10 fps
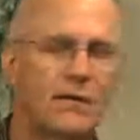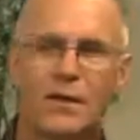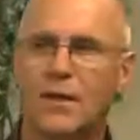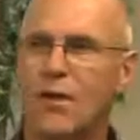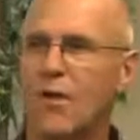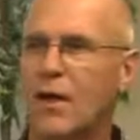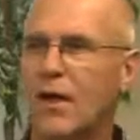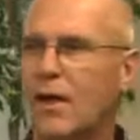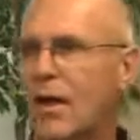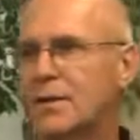
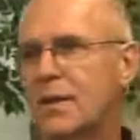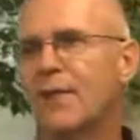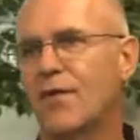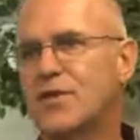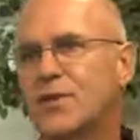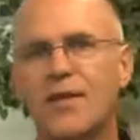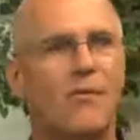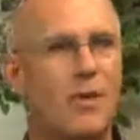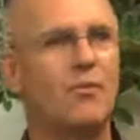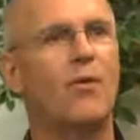until eventually
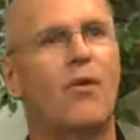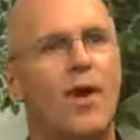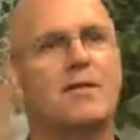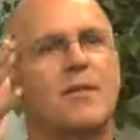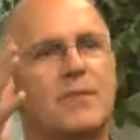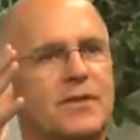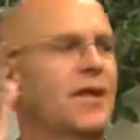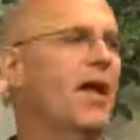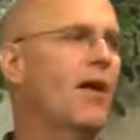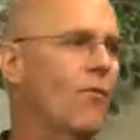the people rise up and
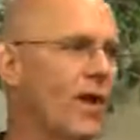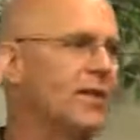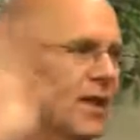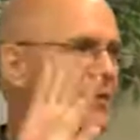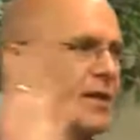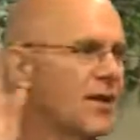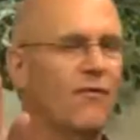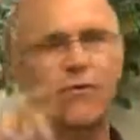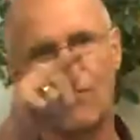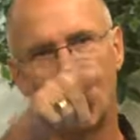say, hey, wait, that's
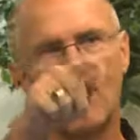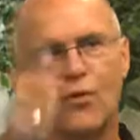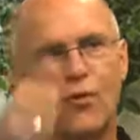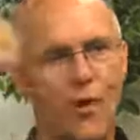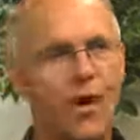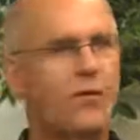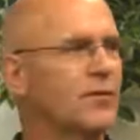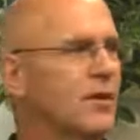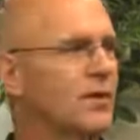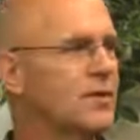enough, we'll vote you out.